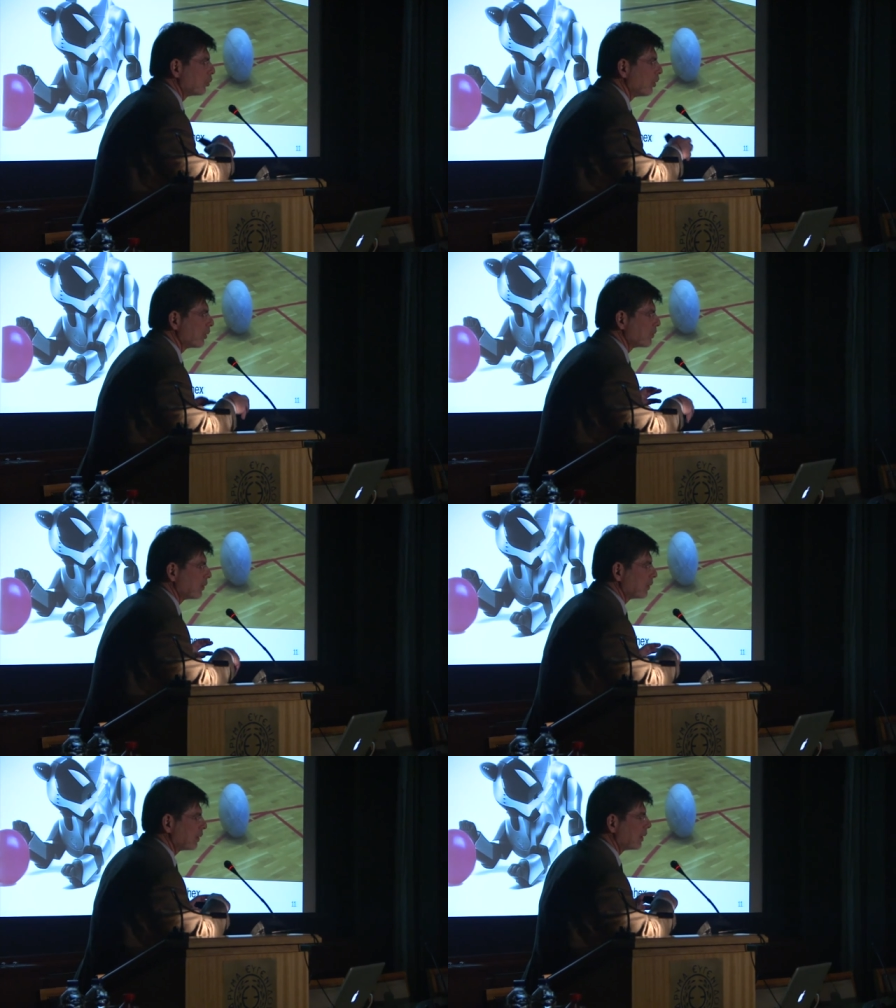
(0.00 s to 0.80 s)
walks,
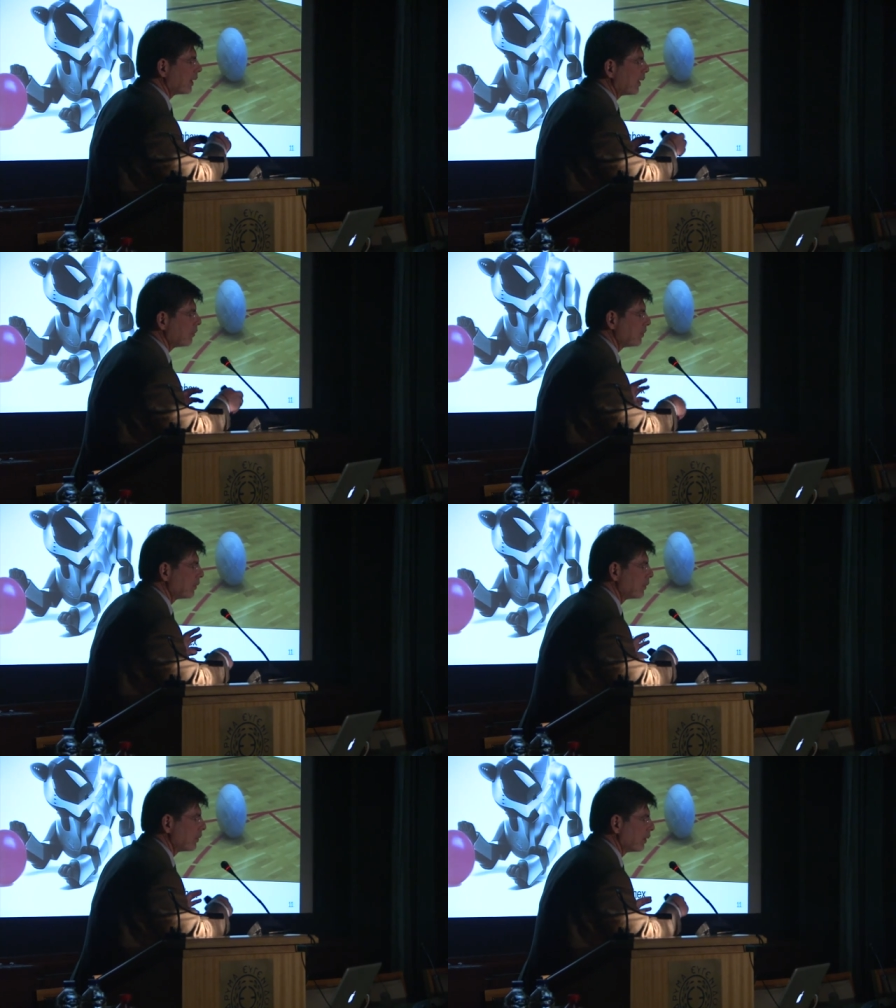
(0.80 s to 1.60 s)
it climbs,
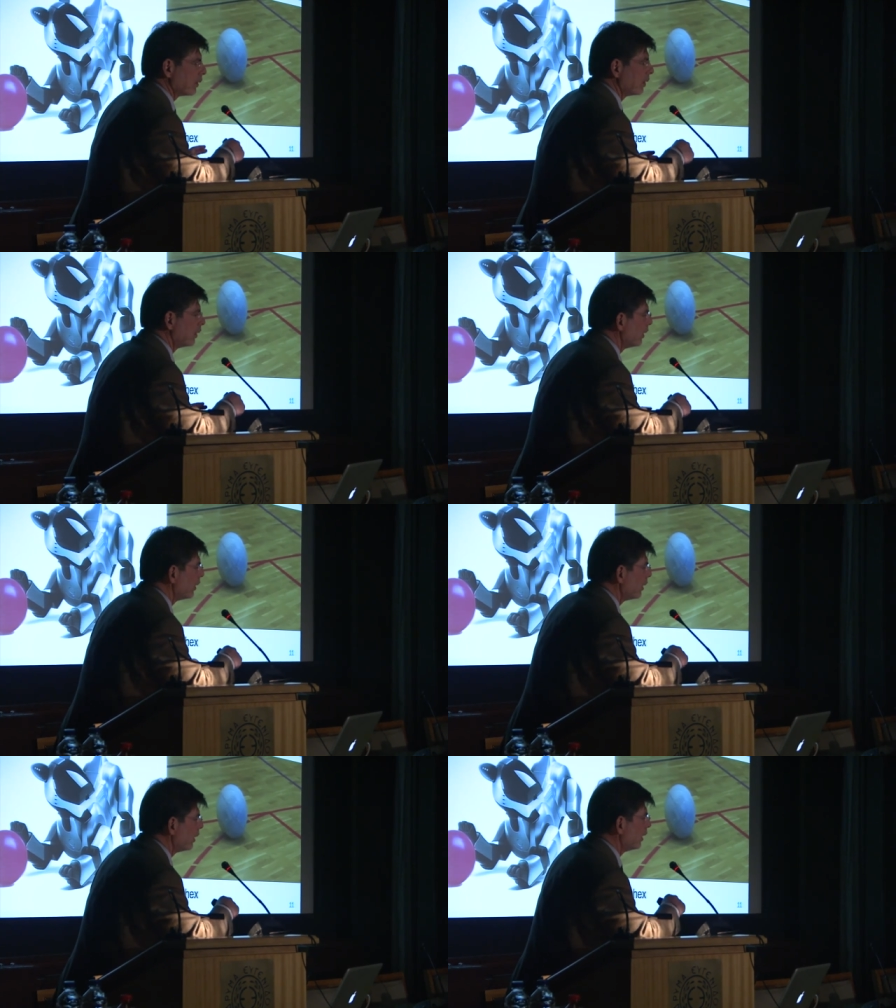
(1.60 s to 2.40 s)
it
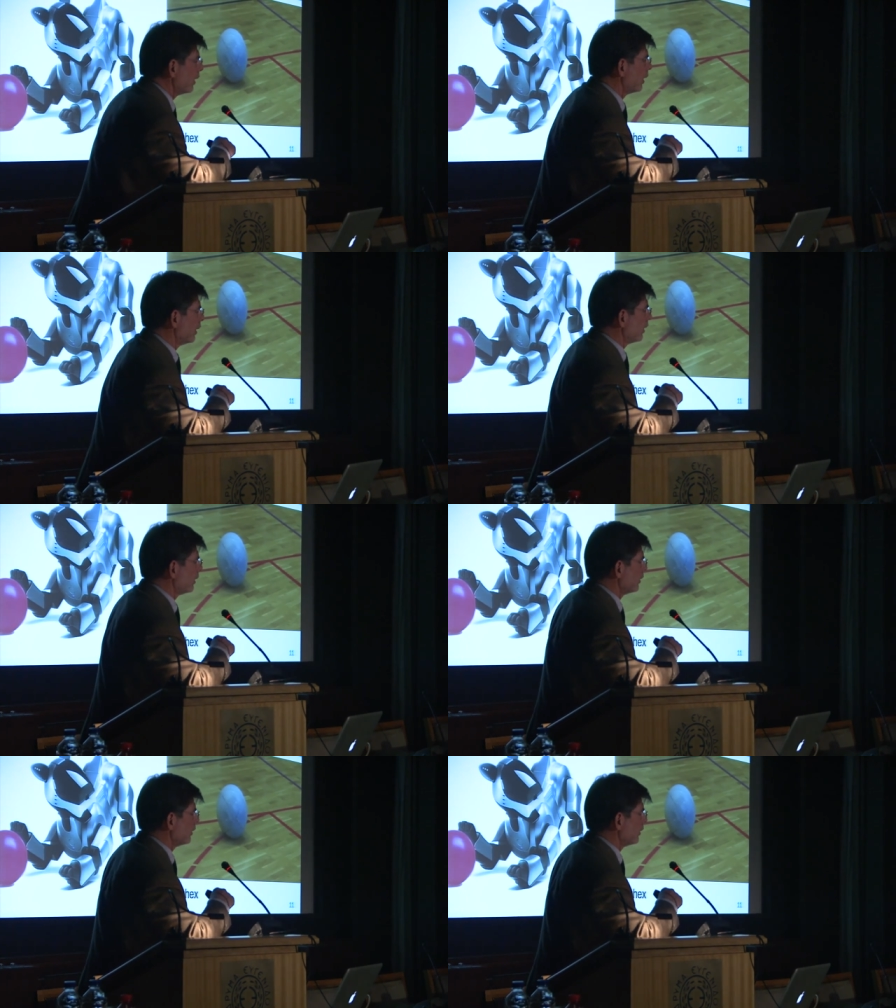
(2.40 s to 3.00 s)
uh, uh